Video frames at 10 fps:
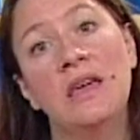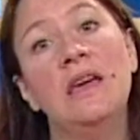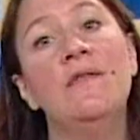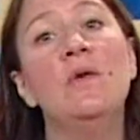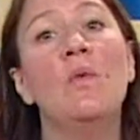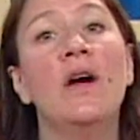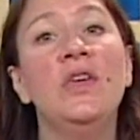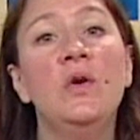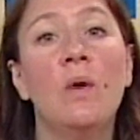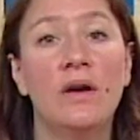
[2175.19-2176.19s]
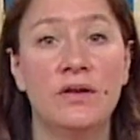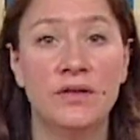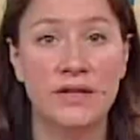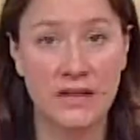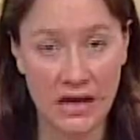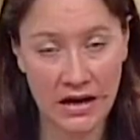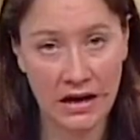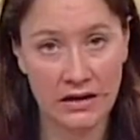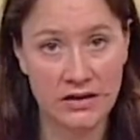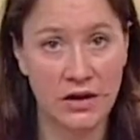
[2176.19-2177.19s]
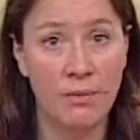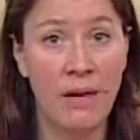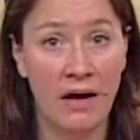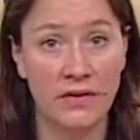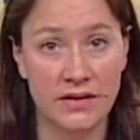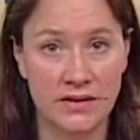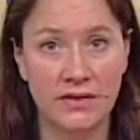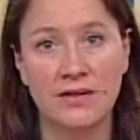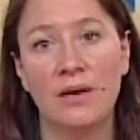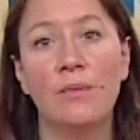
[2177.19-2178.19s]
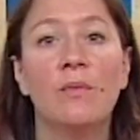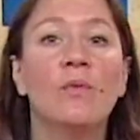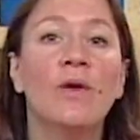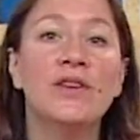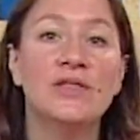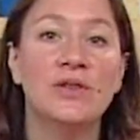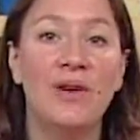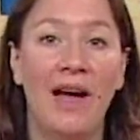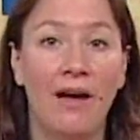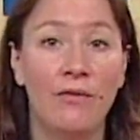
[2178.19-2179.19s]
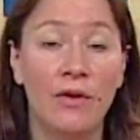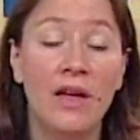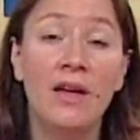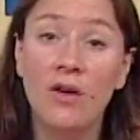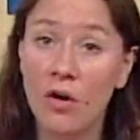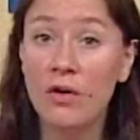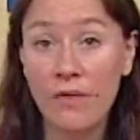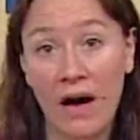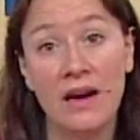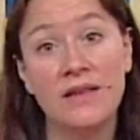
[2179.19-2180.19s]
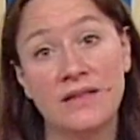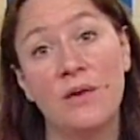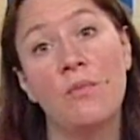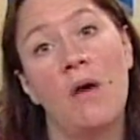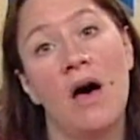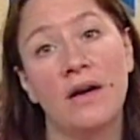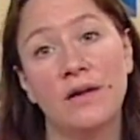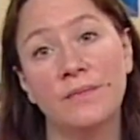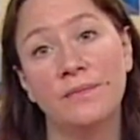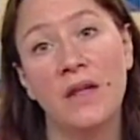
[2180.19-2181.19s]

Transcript: given what you understand about the system, which you have codified in some model.